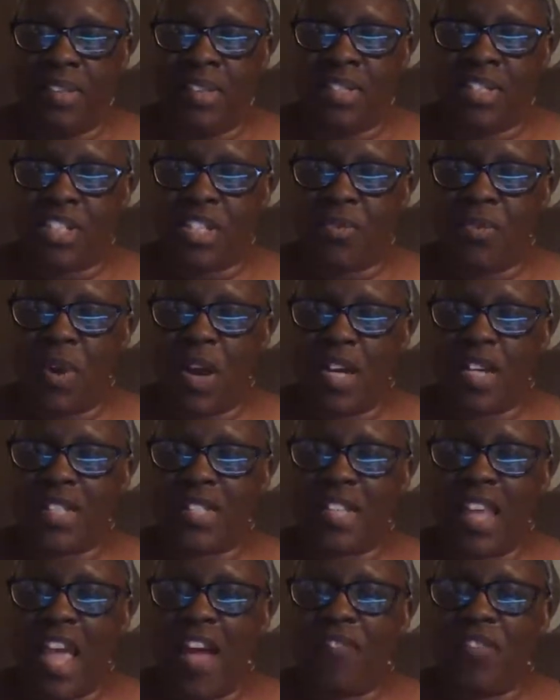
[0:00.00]
She
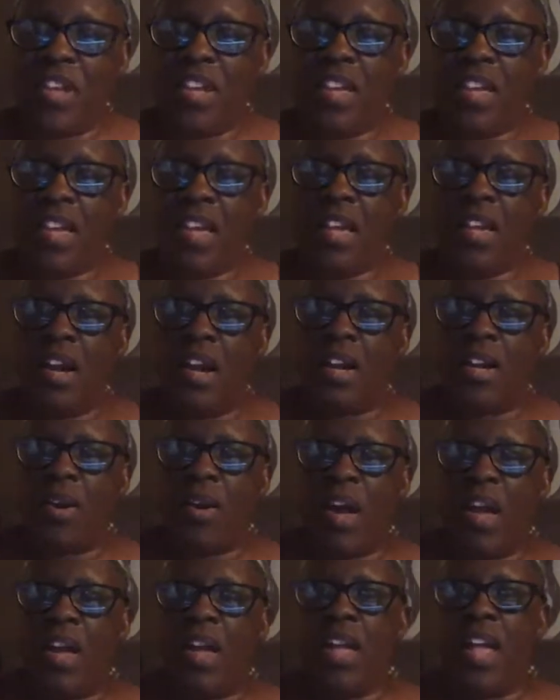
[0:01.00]
wonders laughing.
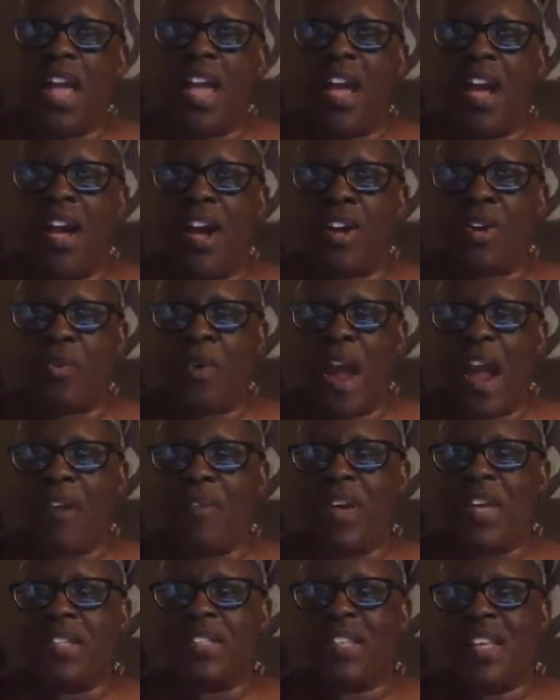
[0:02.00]

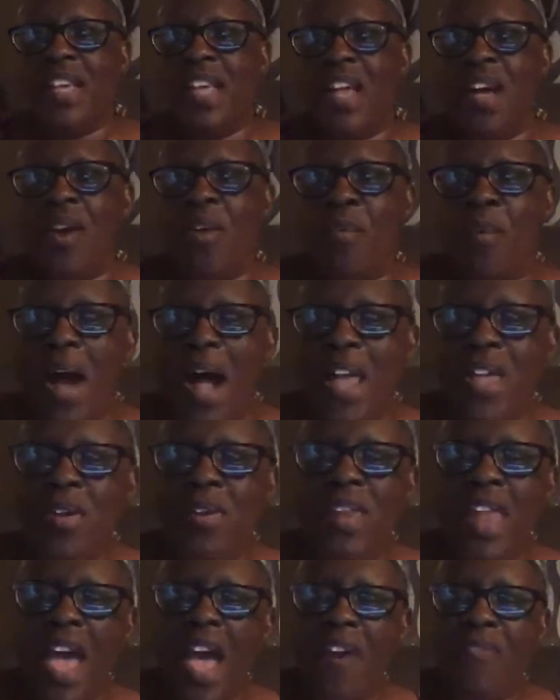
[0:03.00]
Aquarius. Why
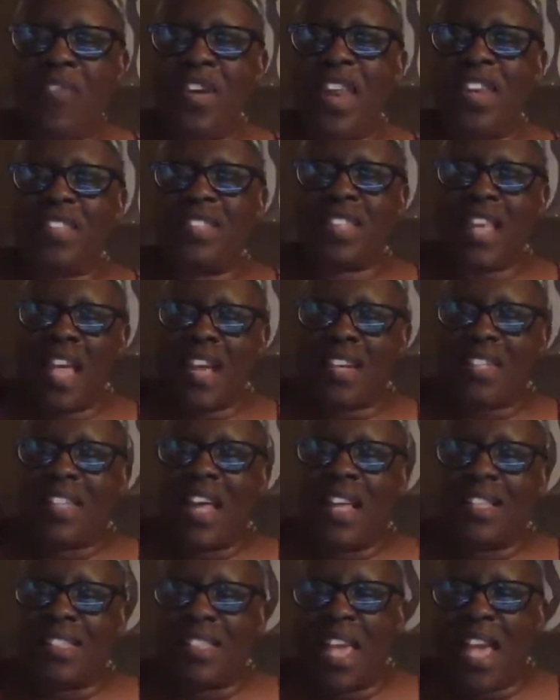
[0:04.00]
you laughing? Because
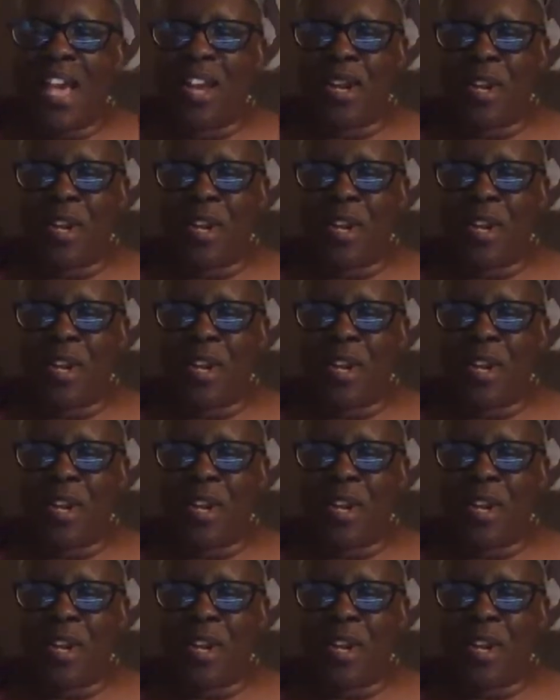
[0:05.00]
I said